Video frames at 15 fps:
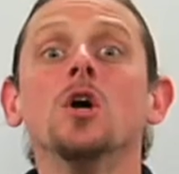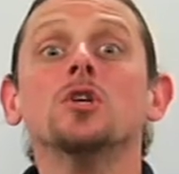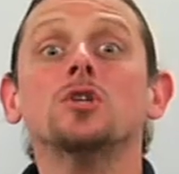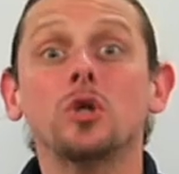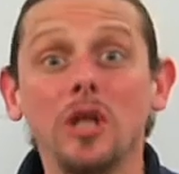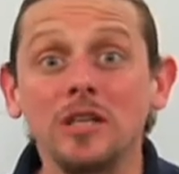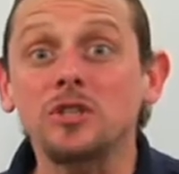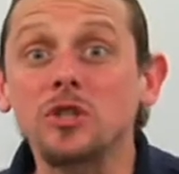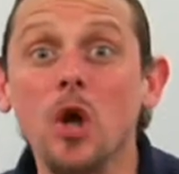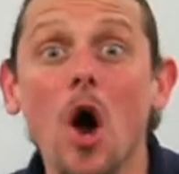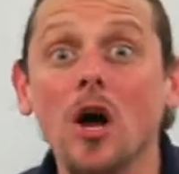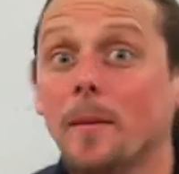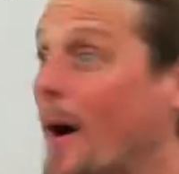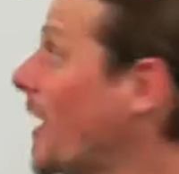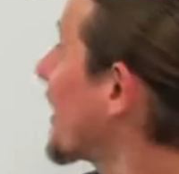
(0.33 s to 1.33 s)
So let's
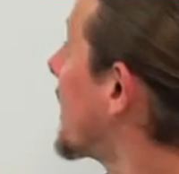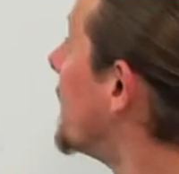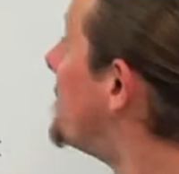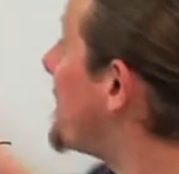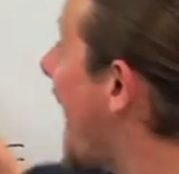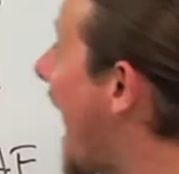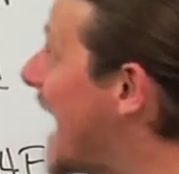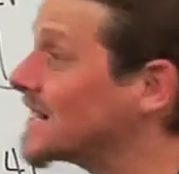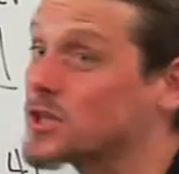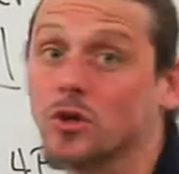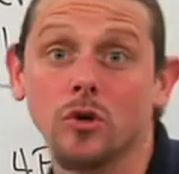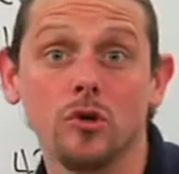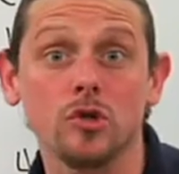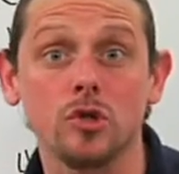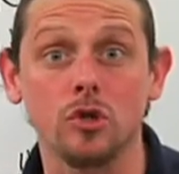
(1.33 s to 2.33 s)
talk about
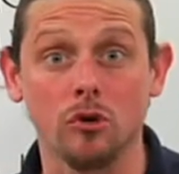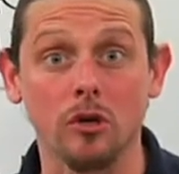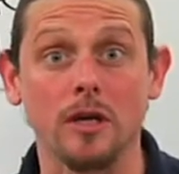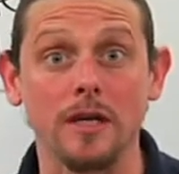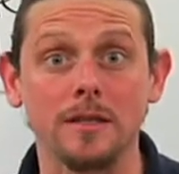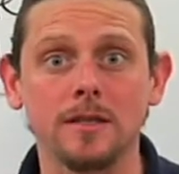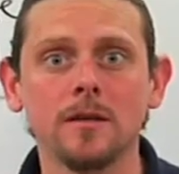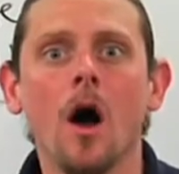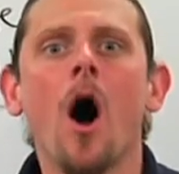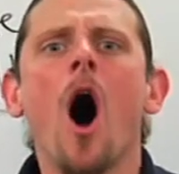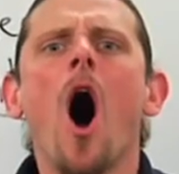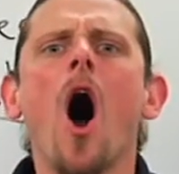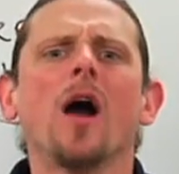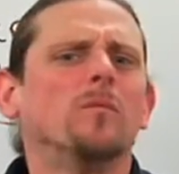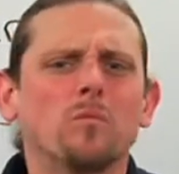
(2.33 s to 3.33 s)
capacitor circuits.
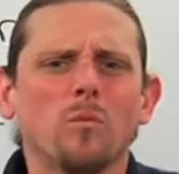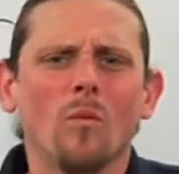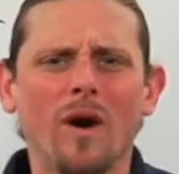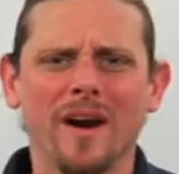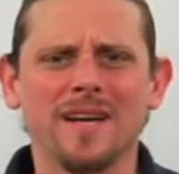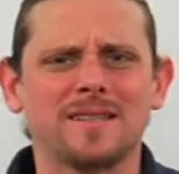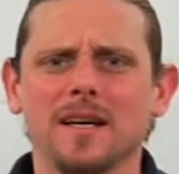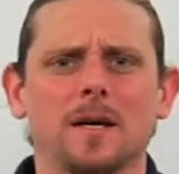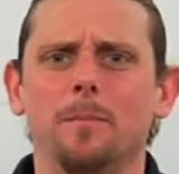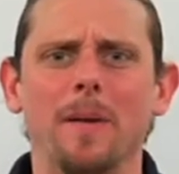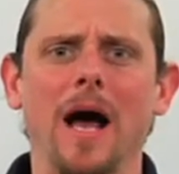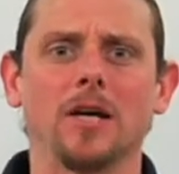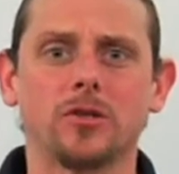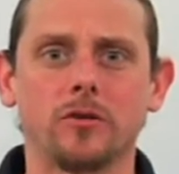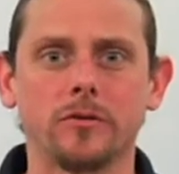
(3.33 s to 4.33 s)
All right, what is a
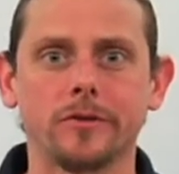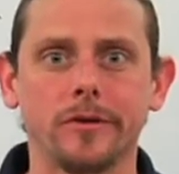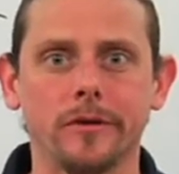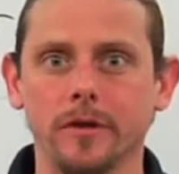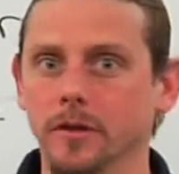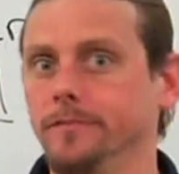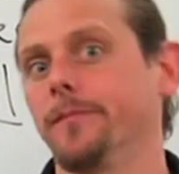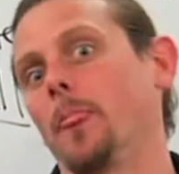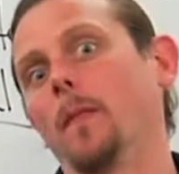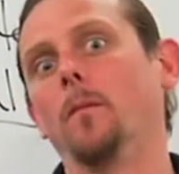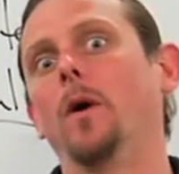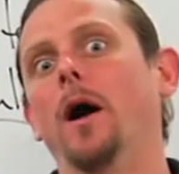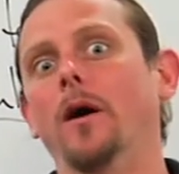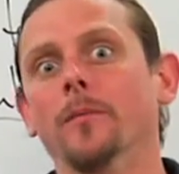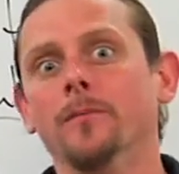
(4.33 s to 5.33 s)
capacitor circuit?
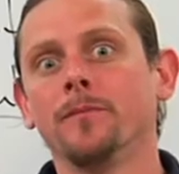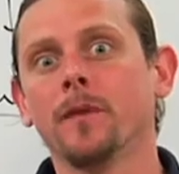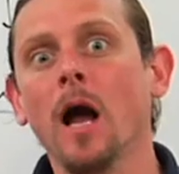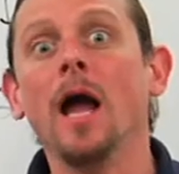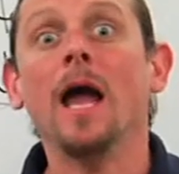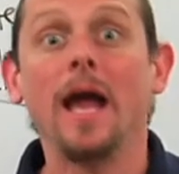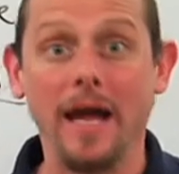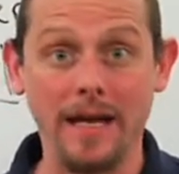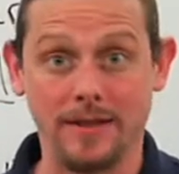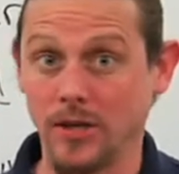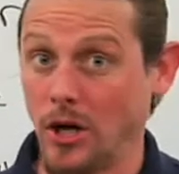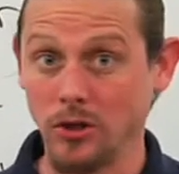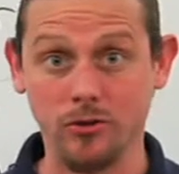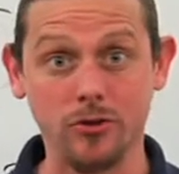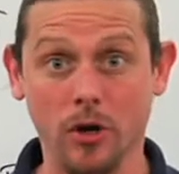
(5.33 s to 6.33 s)
Well, it's
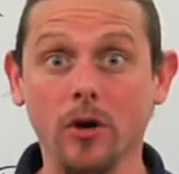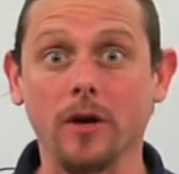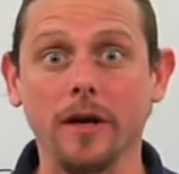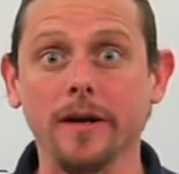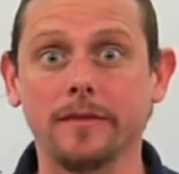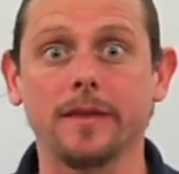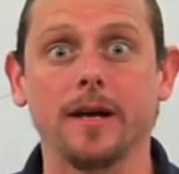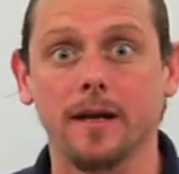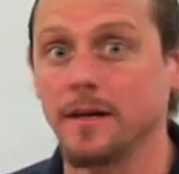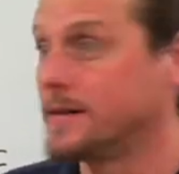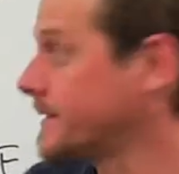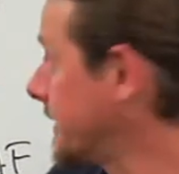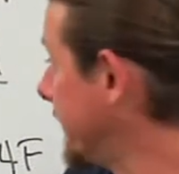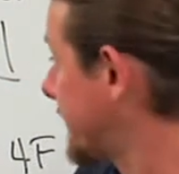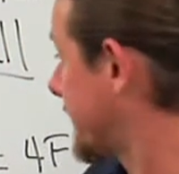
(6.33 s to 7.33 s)
a circuit that
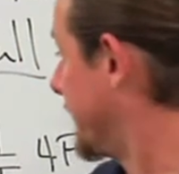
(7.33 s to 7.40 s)
consists